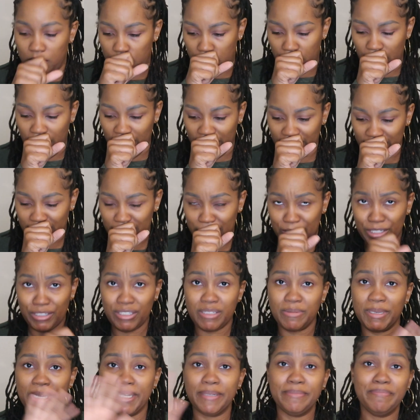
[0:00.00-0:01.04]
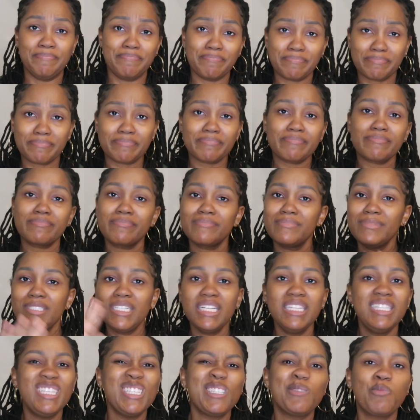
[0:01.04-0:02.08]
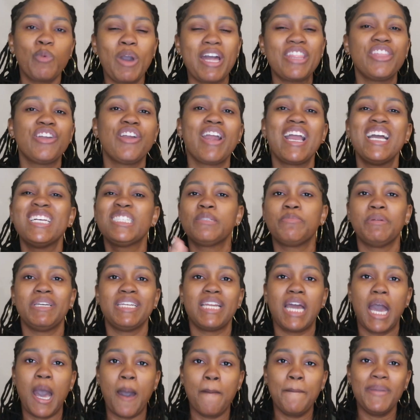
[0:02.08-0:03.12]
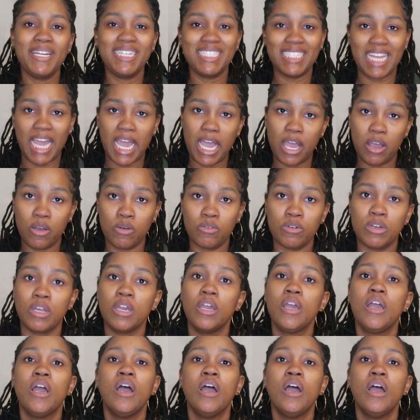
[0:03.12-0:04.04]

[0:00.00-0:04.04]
excuse me, this weather has been up and down.